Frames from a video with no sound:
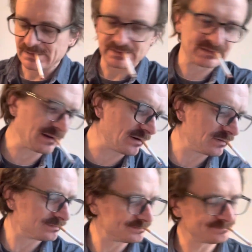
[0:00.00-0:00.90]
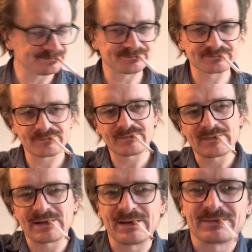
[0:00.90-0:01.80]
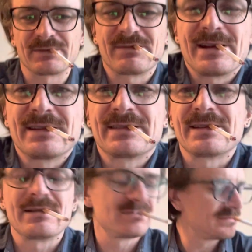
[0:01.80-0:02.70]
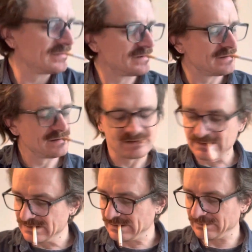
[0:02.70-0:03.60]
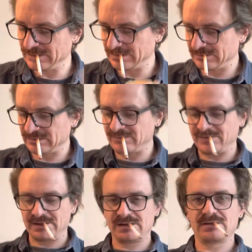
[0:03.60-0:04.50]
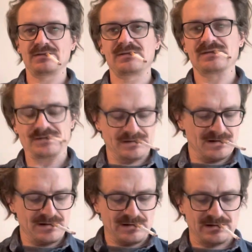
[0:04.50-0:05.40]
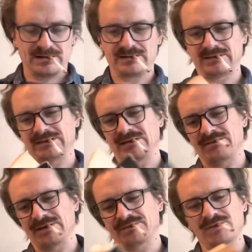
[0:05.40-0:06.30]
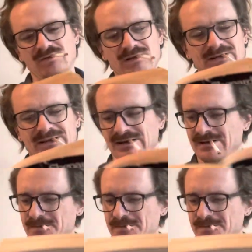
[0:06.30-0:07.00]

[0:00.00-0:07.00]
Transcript: So, I have to write it down. I'm gonna do the video, and the sound must be working.